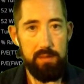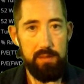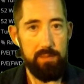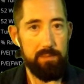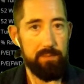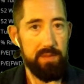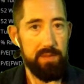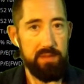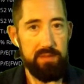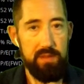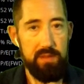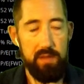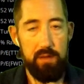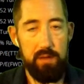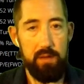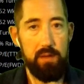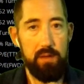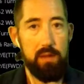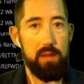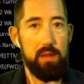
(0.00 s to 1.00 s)
that
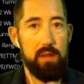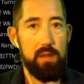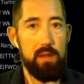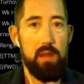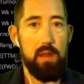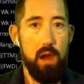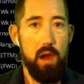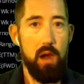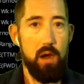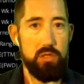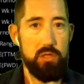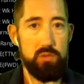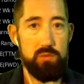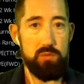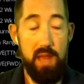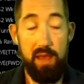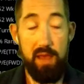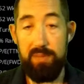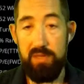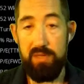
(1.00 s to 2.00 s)
they are
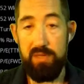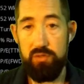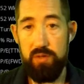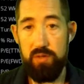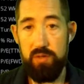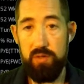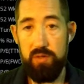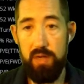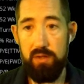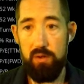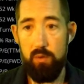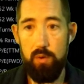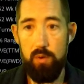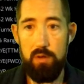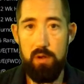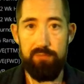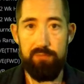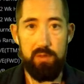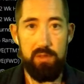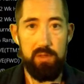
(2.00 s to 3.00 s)
have been trying to work
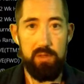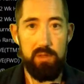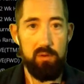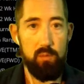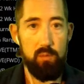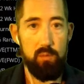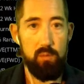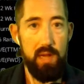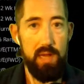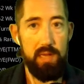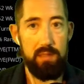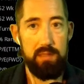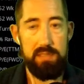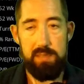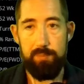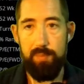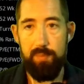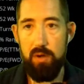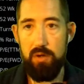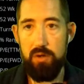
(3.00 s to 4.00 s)
on for a little while. It's a
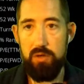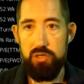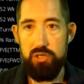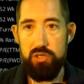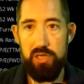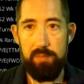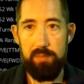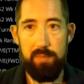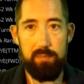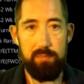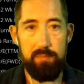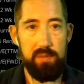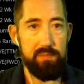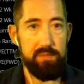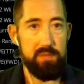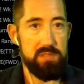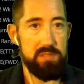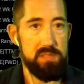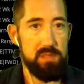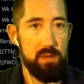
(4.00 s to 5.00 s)
partnership. I believe
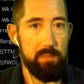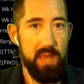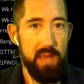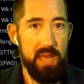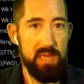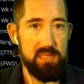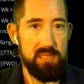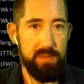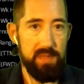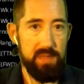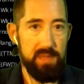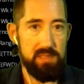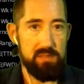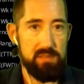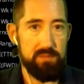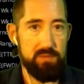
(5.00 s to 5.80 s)
there's some aspects of